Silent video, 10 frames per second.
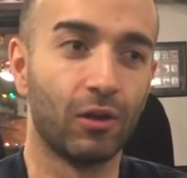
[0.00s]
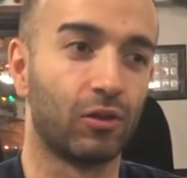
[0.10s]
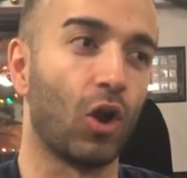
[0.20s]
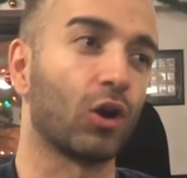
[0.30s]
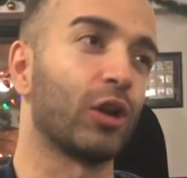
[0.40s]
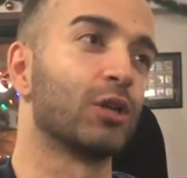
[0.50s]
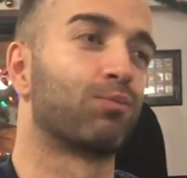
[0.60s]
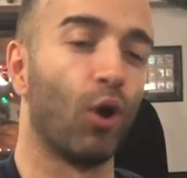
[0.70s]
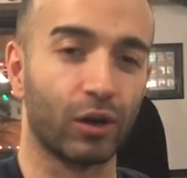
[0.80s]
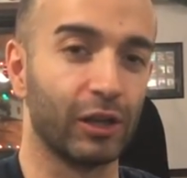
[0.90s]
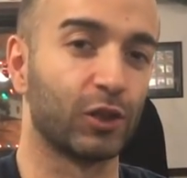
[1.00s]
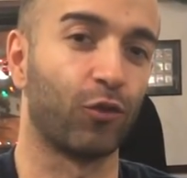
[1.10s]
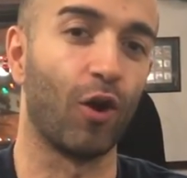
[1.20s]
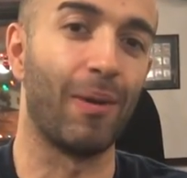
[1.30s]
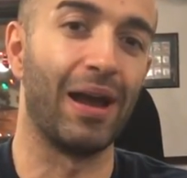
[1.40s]
Dark Law is broken this
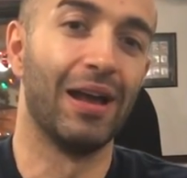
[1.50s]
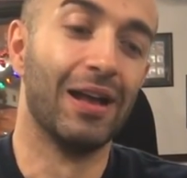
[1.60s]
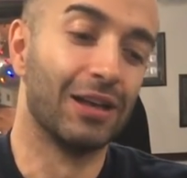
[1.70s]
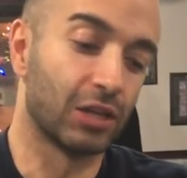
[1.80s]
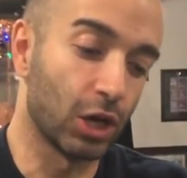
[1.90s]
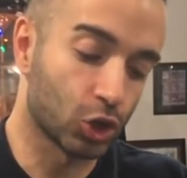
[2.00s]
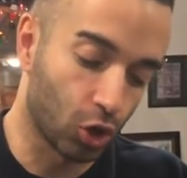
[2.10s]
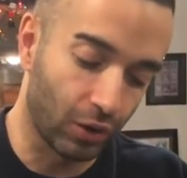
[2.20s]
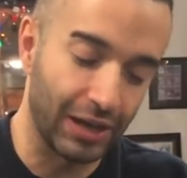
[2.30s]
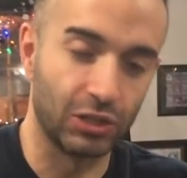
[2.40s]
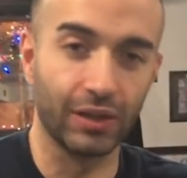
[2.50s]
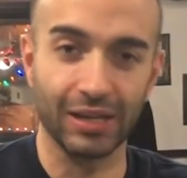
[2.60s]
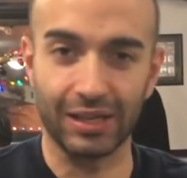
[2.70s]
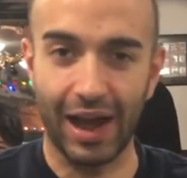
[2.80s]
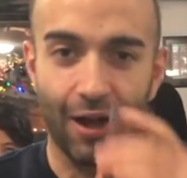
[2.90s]
format. It's going to showcase you
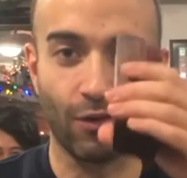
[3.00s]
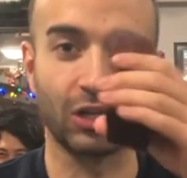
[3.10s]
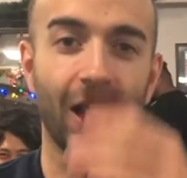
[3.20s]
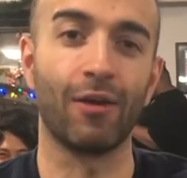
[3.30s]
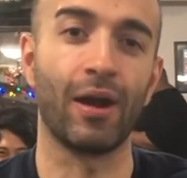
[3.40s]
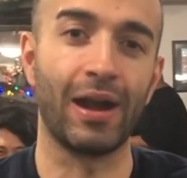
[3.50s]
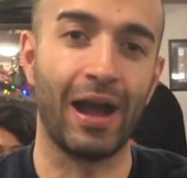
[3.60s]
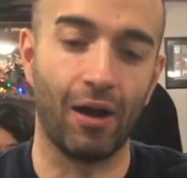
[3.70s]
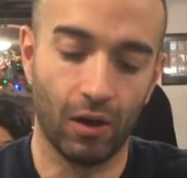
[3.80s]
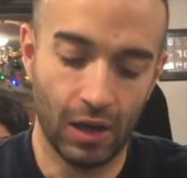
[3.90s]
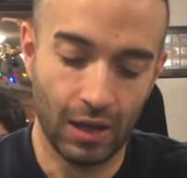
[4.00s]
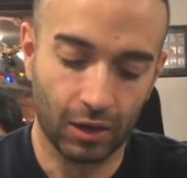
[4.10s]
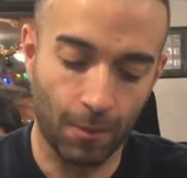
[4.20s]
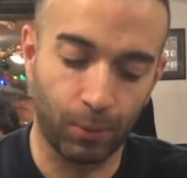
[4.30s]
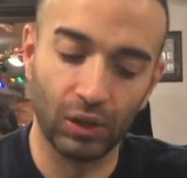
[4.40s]
guys an average hand right now,
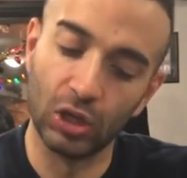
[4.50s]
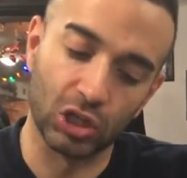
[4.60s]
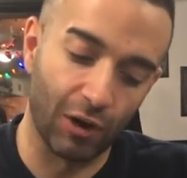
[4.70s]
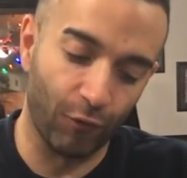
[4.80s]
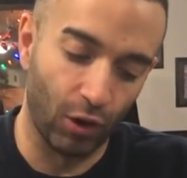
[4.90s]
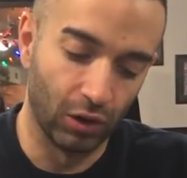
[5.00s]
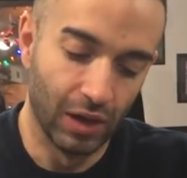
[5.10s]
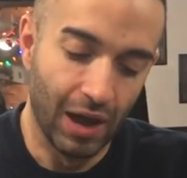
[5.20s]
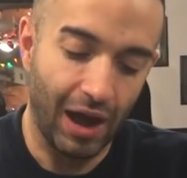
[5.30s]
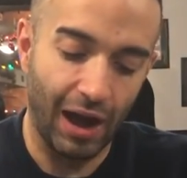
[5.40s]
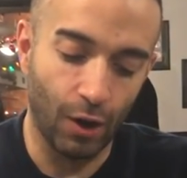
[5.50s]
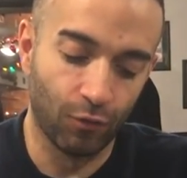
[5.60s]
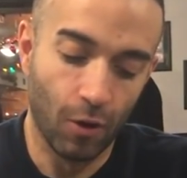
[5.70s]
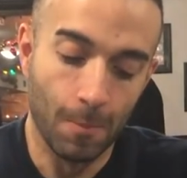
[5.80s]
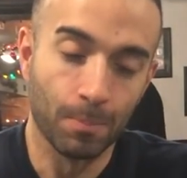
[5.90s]
completely shuffled,
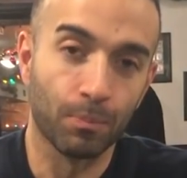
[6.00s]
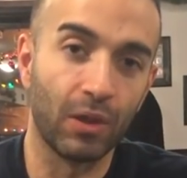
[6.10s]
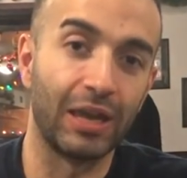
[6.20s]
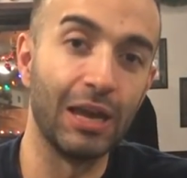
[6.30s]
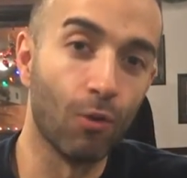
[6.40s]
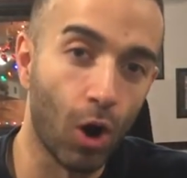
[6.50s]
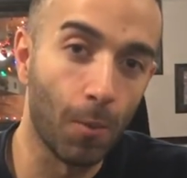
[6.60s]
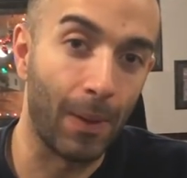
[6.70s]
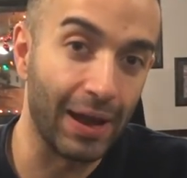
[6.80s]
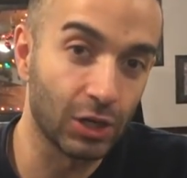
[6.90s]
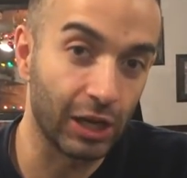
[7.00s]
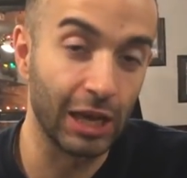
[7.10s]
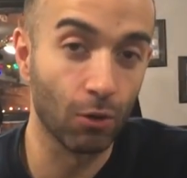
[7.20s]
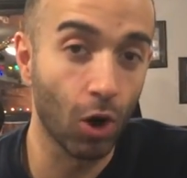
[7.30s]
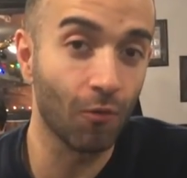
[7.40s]
of Hero, Pen
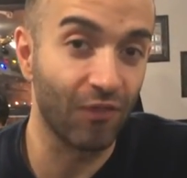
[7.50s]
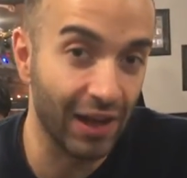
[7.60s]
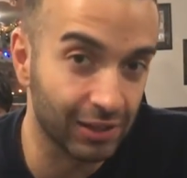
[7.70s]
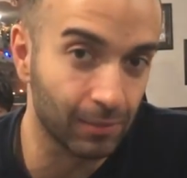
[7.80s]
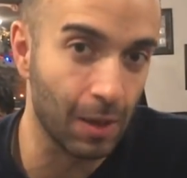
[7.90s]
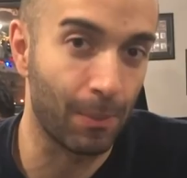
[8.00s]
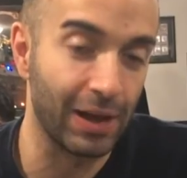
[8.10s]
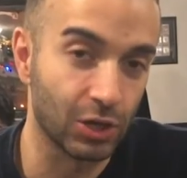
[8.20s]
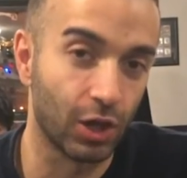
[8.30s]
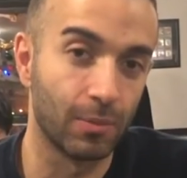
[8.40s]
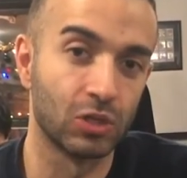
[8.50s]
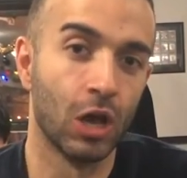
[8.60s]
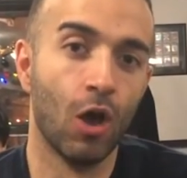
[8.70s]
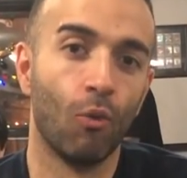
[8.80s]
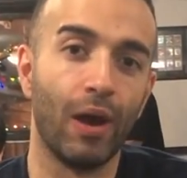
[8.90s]
Hero Phantom Knight Pendulums,
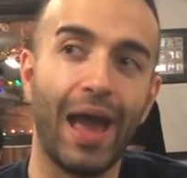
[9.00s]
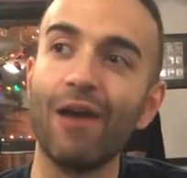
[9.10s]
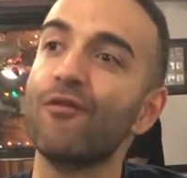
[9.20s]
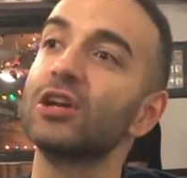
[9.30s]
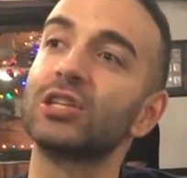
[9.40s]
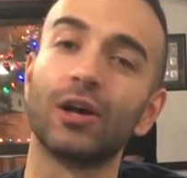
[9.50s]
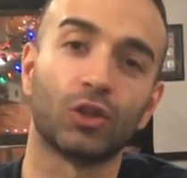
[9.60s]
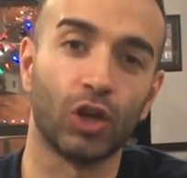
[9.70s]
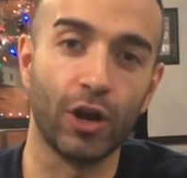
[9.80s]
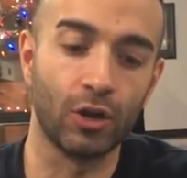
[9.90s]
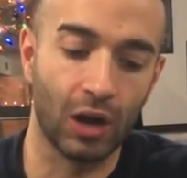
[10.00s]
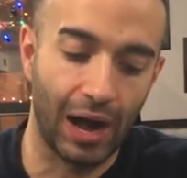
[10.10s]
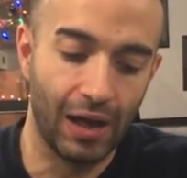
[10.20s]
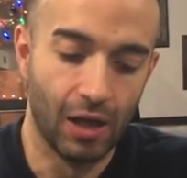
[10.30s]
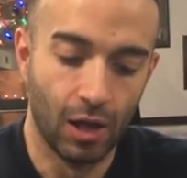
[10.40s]
where every single turn you
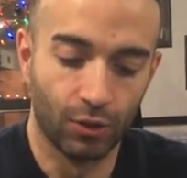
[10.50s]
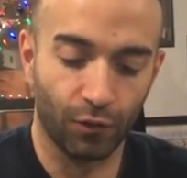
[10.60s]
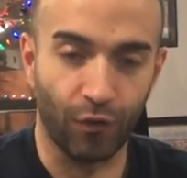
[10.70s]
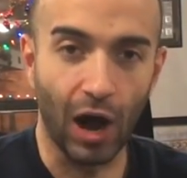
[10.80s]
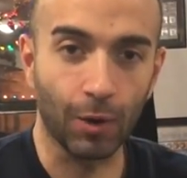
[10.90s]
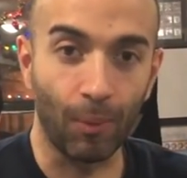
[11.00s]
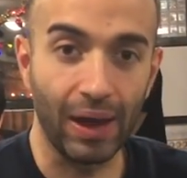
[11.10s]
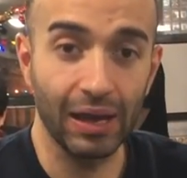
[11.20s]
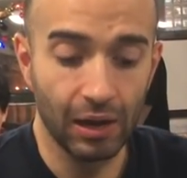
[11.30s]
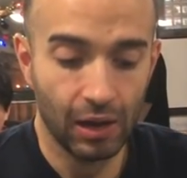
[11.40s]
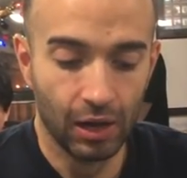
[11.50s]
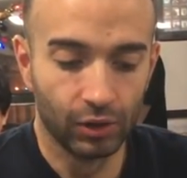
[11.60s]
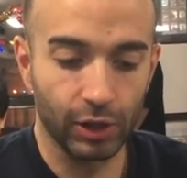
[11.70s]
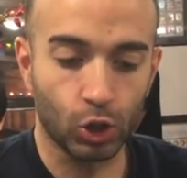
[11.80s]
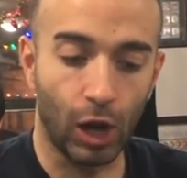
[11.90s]
got the Fog Blade,
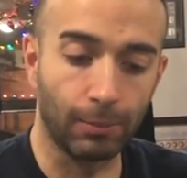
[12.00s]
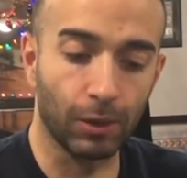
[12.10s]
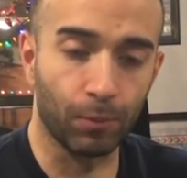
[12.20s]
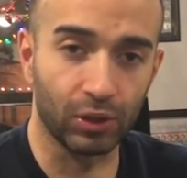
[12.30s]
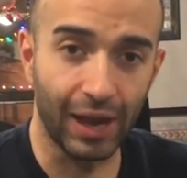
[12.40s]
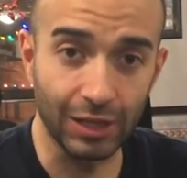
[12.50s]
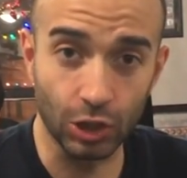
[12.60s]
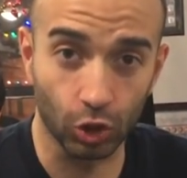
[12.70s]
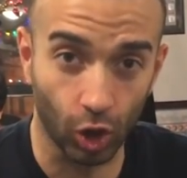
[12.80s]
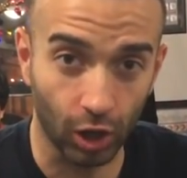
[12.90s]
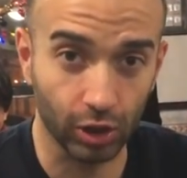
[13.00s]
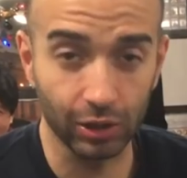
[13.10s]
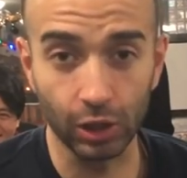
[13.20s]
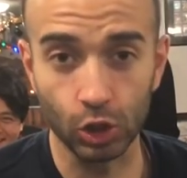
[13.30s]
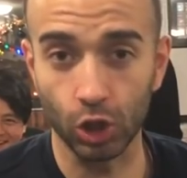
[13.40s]
the trap that protects your Dark Law
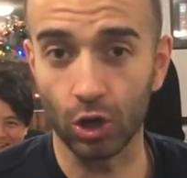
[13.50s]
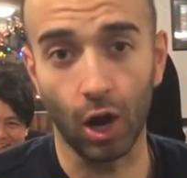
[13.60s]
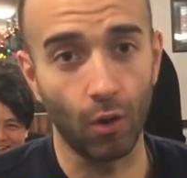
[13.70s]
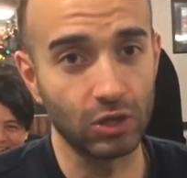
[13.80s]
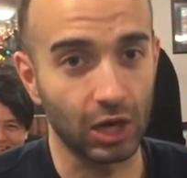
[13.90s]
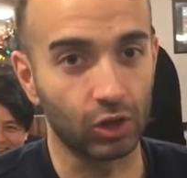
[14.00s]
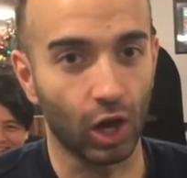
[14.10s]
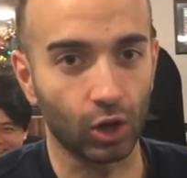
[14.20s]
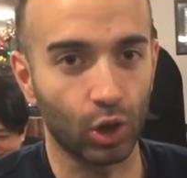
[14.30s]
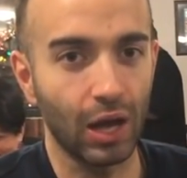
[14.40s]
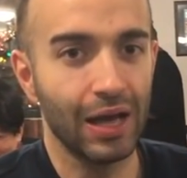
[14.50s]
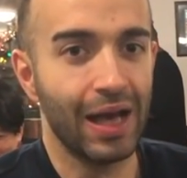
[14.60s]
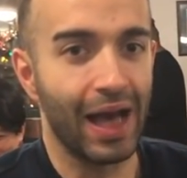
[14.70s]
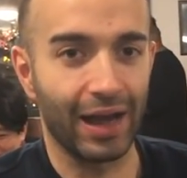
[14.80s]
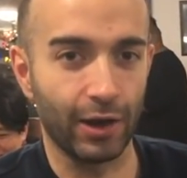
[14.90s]
to ensure you got, always got Dark Law,
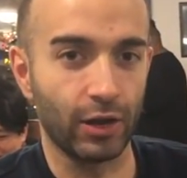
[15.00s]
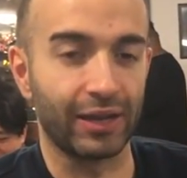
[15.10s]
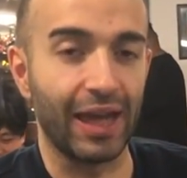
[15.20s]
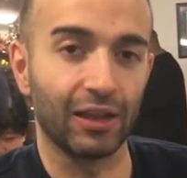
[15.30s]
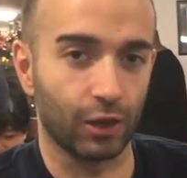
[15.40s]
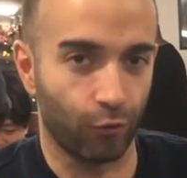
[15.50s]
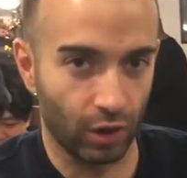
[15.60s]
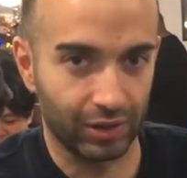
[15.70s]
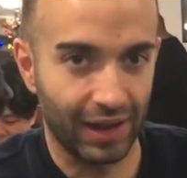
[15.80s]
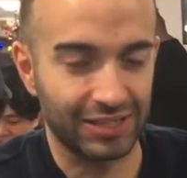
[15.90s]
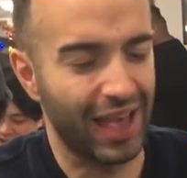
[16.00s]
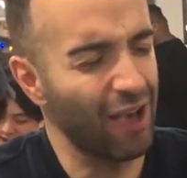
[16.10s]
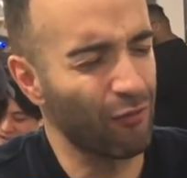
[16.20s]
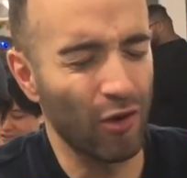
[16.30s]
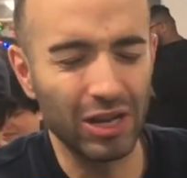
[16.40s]
and a negate like Vortex
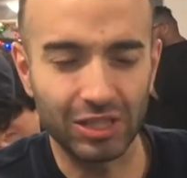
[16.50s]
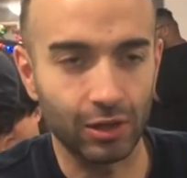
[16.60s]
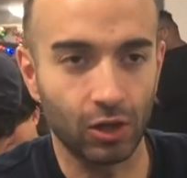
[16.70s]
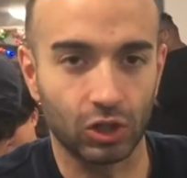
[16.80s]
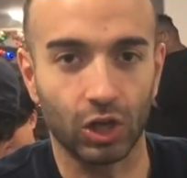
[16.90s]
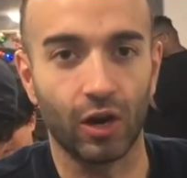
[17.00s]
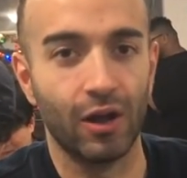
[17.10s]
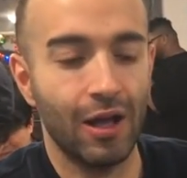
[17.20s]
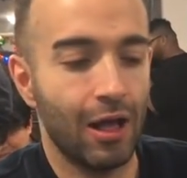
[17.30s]
every single turn.